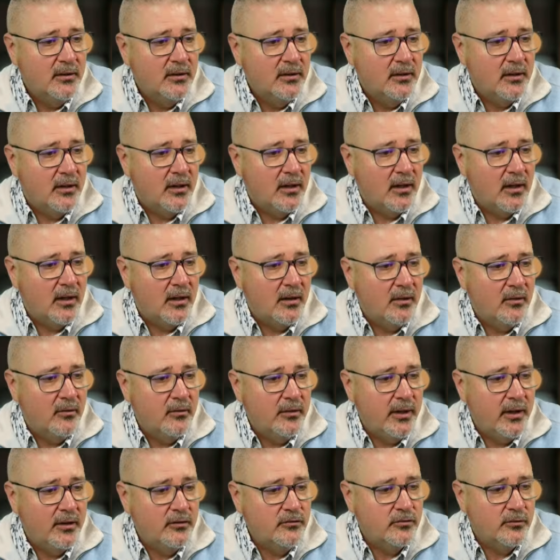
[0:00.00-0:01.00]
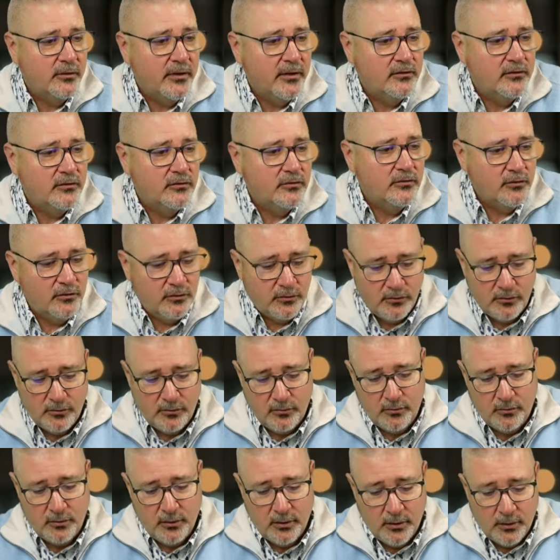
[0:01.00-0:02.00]
Okay, so let's
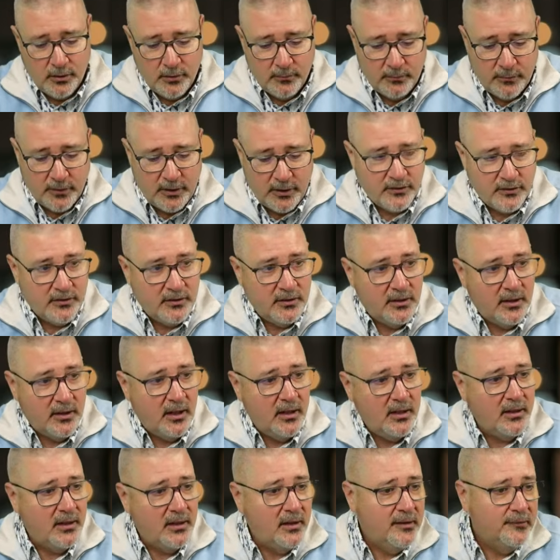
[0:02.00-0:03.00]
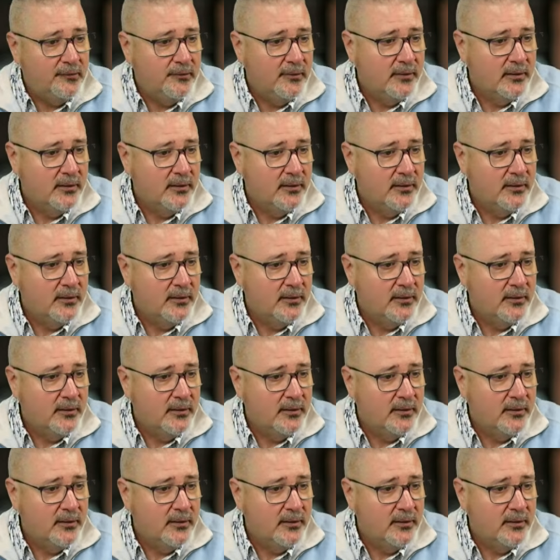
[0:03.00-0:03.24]
do 1990.